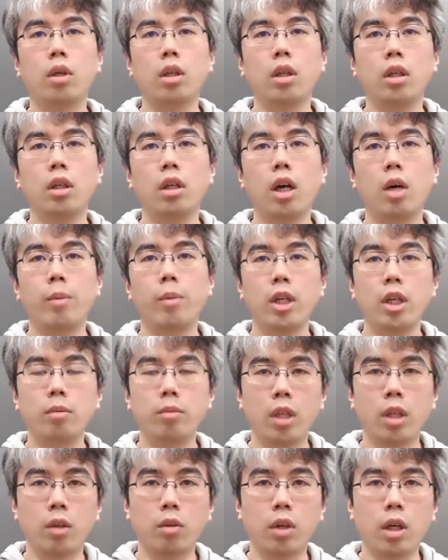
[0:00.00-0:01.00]
Is it
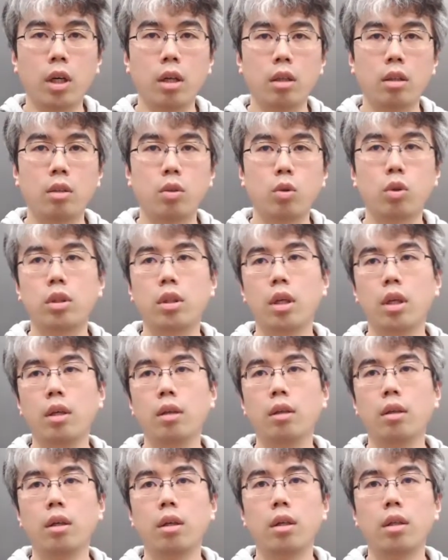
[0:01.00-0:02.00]
available when there is a
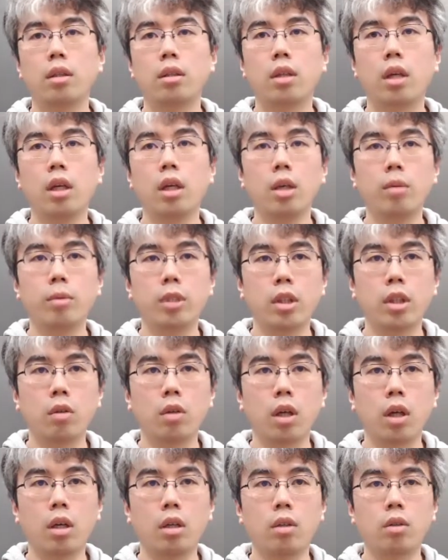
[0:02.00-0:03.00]
problem? And
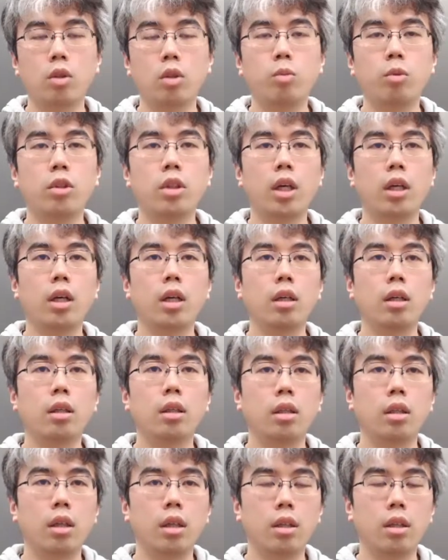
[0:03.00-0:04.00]
is it scalable?
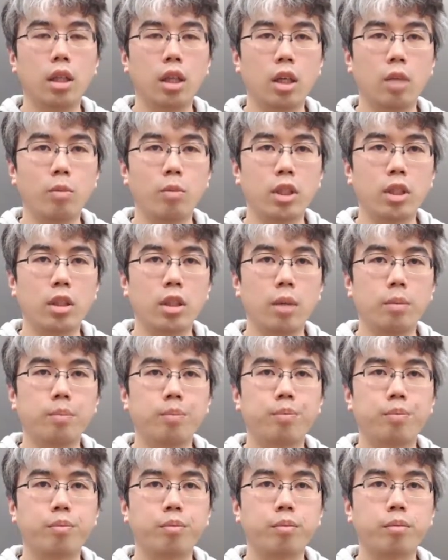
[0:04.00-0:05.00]
So
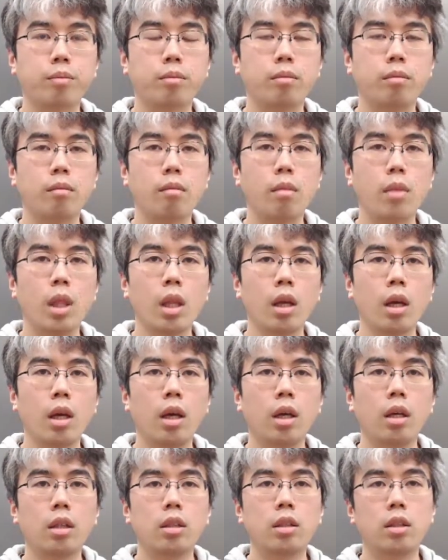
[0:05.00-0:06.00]
these are some of the
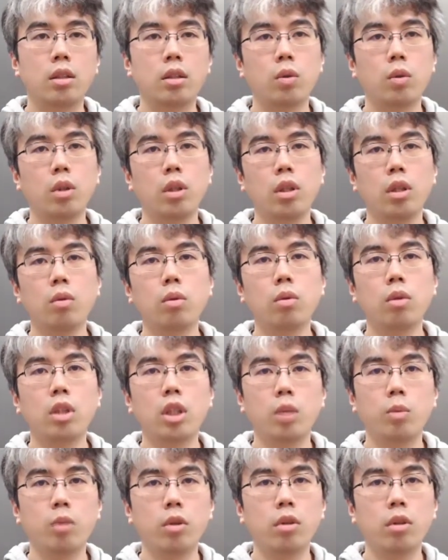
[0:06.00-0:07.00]
problems.
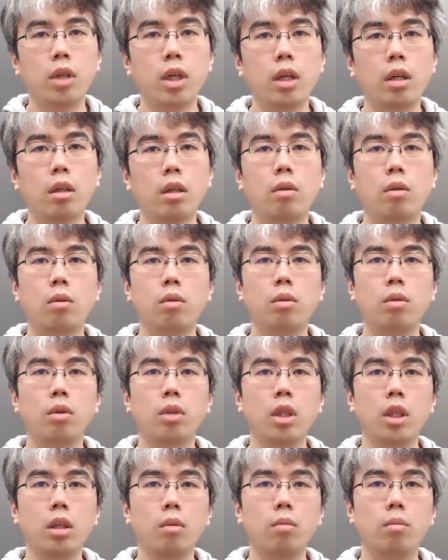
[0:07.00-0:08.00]
To see
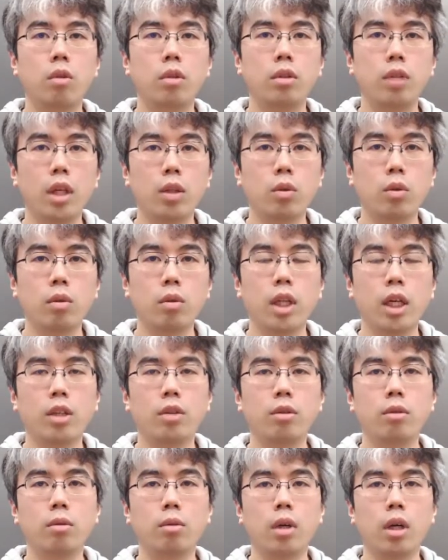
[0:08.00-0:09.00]
if these questions really
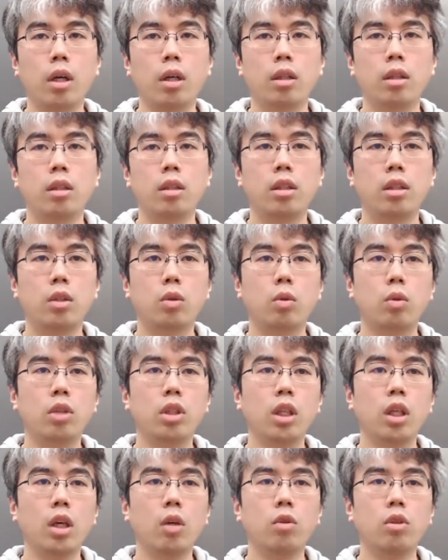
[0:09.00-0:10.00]
matter, we
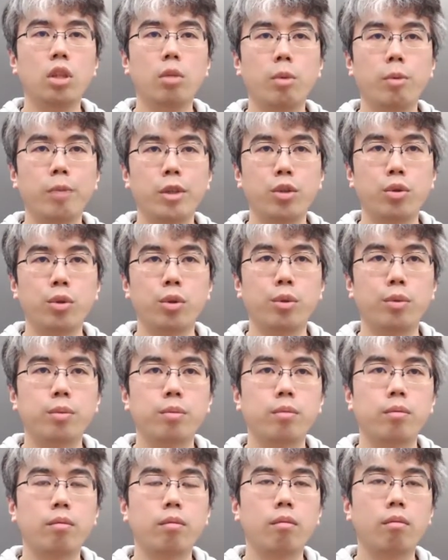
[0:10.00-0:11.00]
have conducted
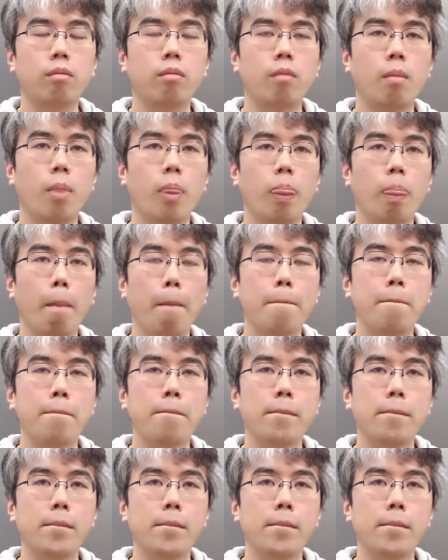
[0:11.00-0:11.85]
an experiment.